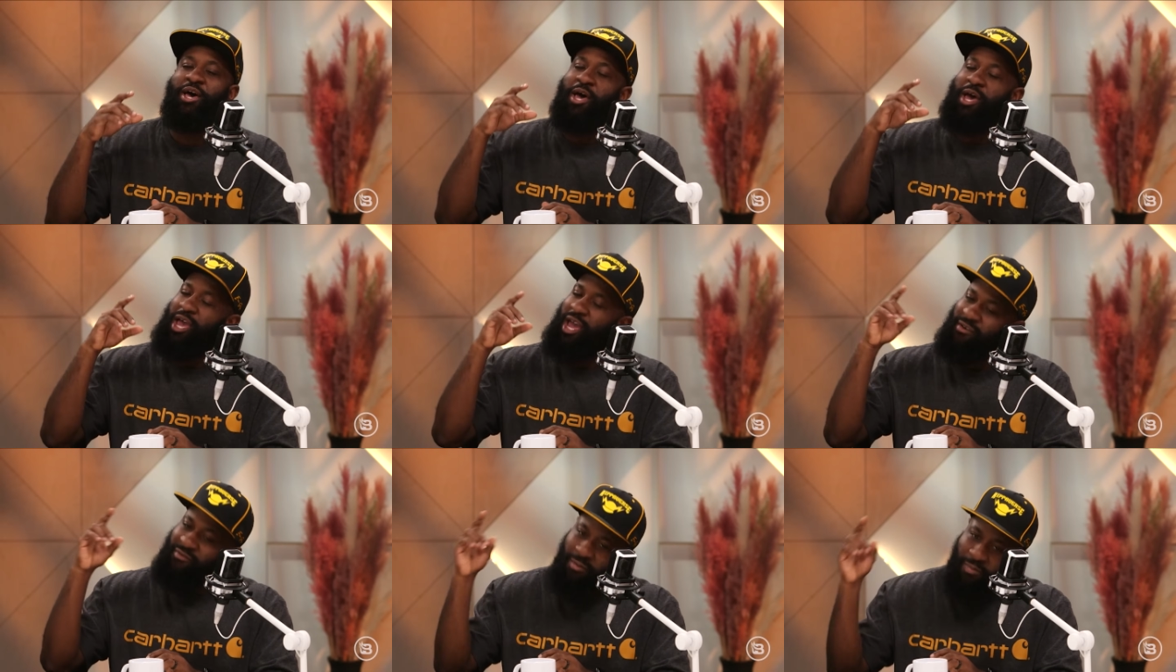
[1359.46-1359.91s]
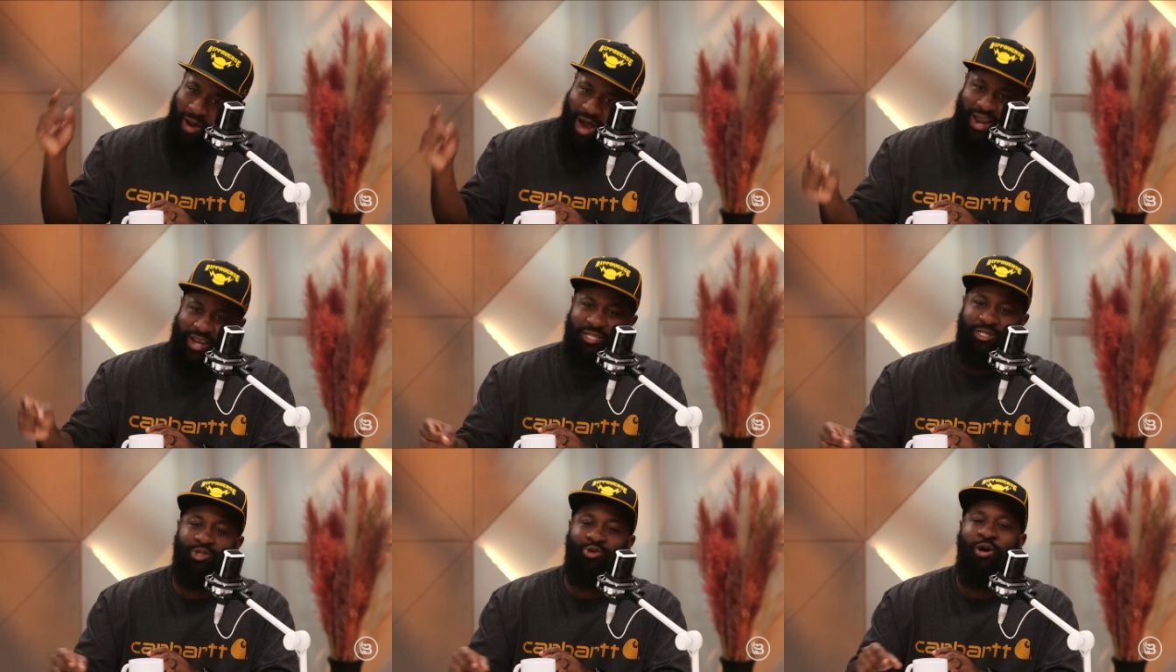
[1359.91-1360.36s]

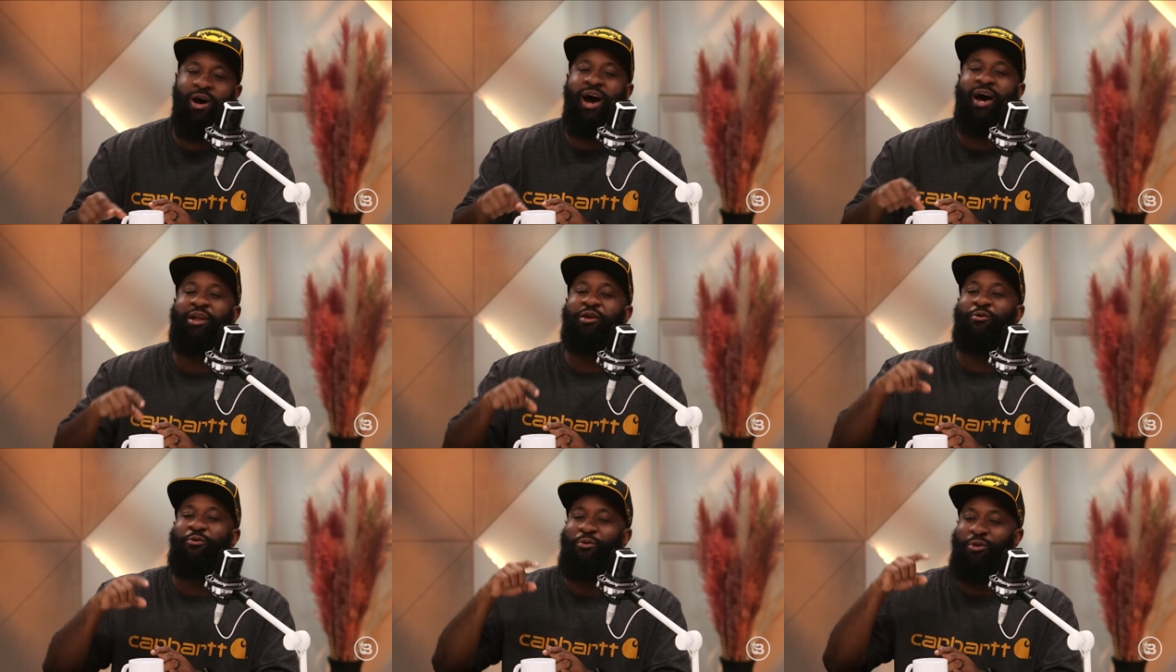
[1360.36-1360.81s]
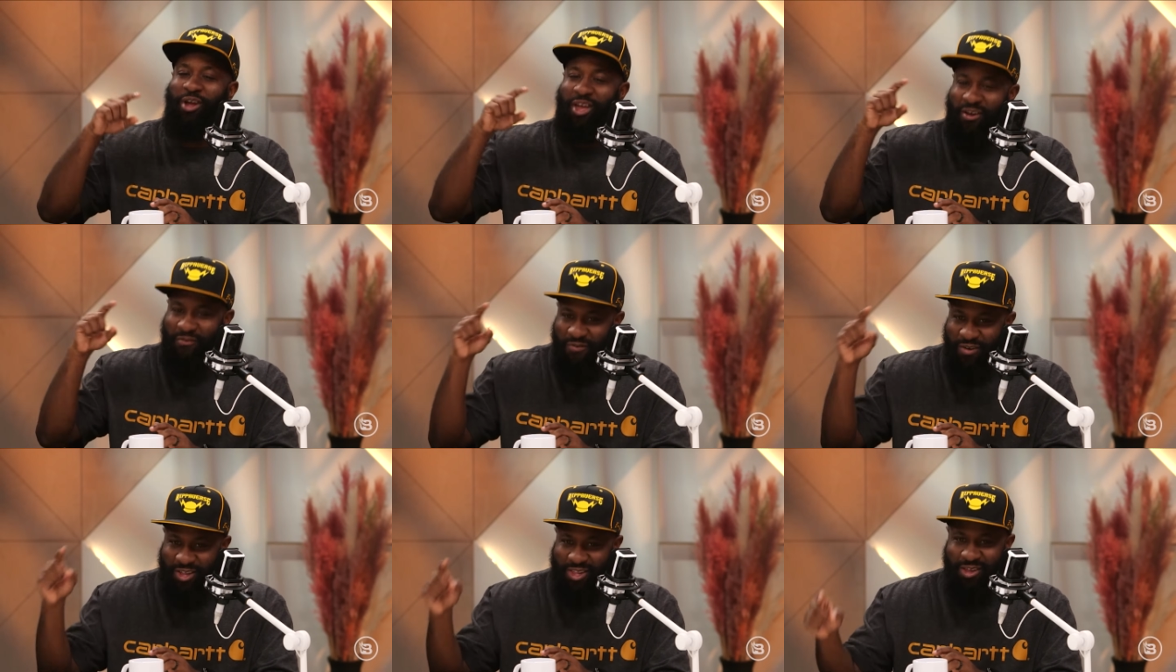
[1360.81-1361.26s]
everybody's trying to
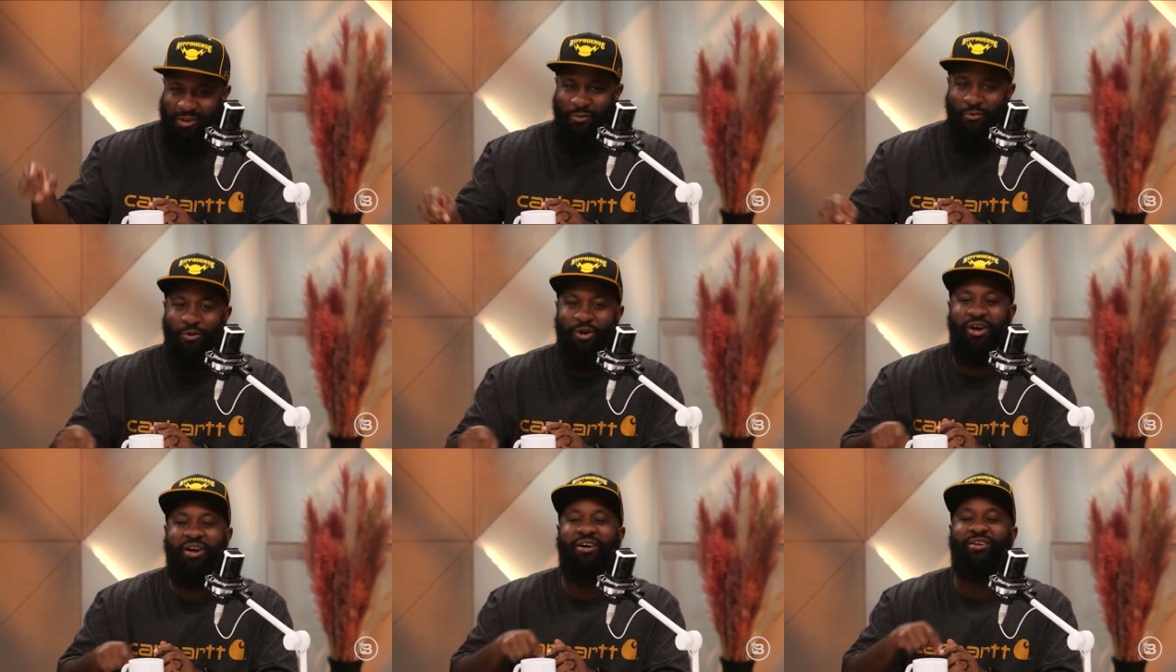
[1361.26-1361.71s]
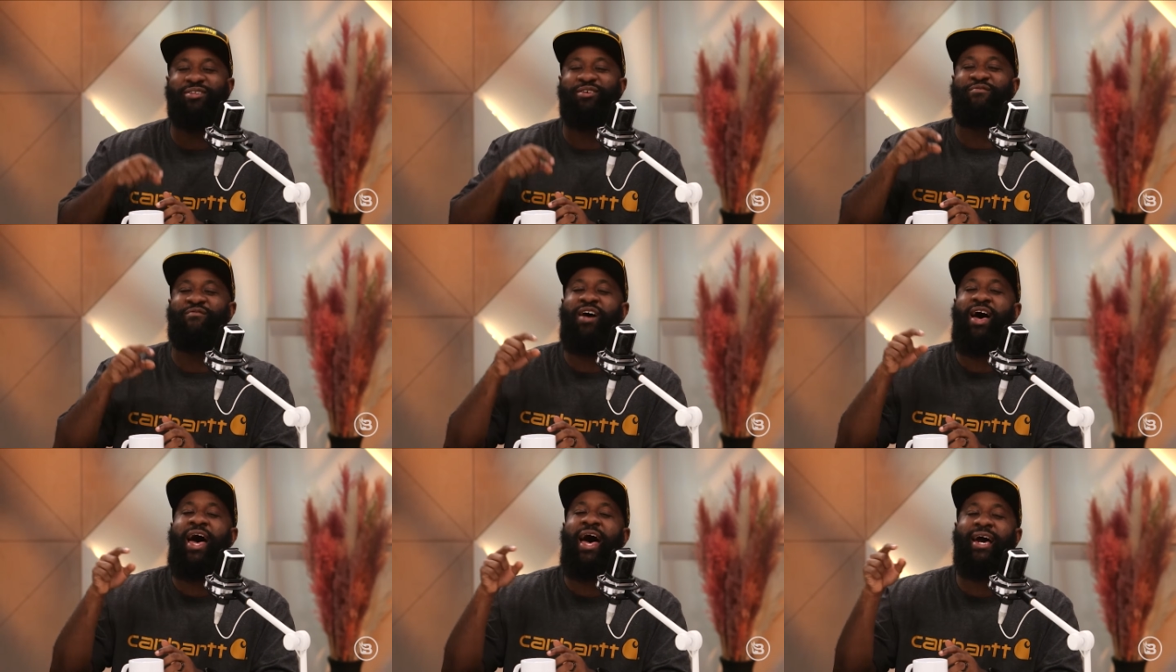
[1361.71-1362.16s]
reinvent the wheel
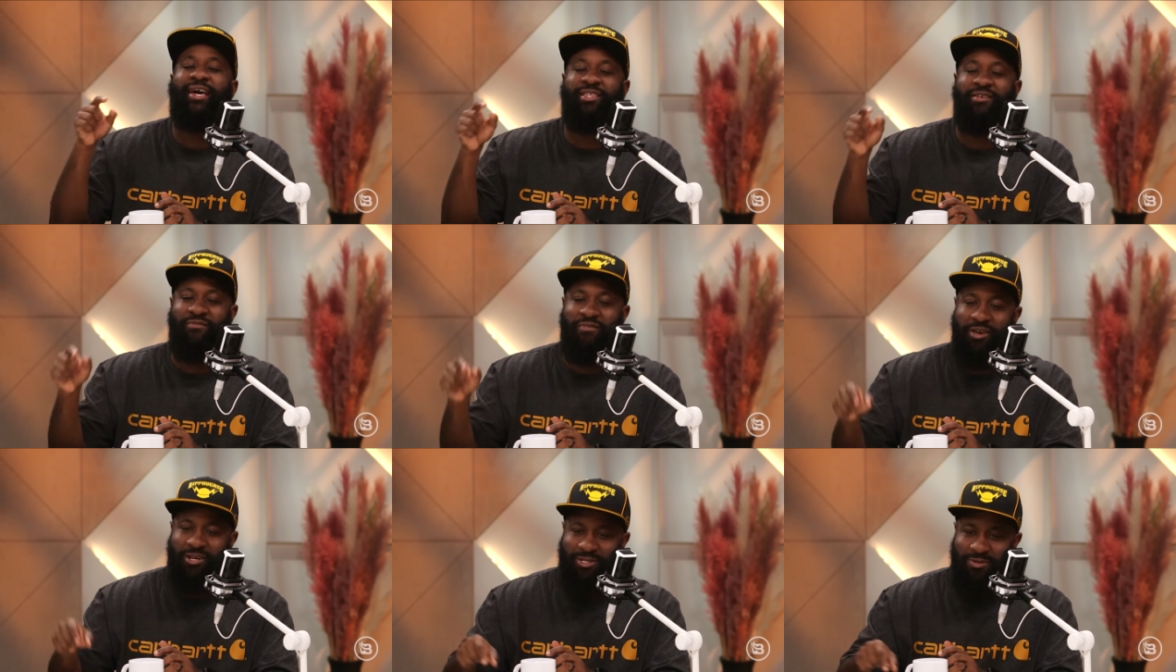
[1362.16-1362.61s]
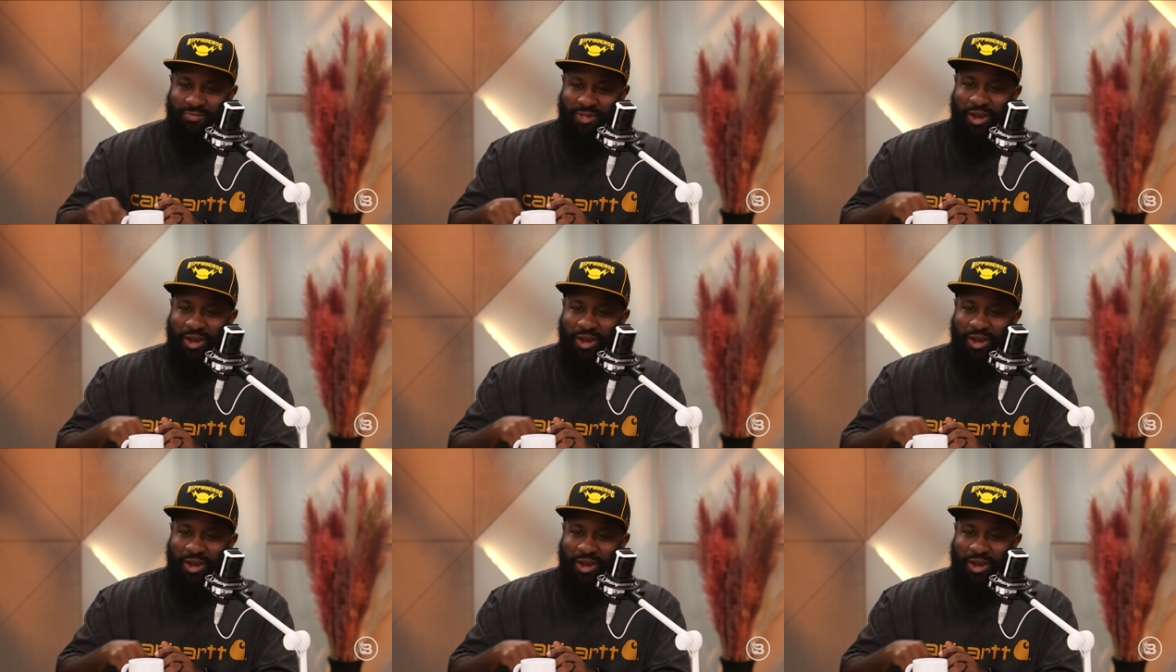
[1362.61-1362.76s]
of activism.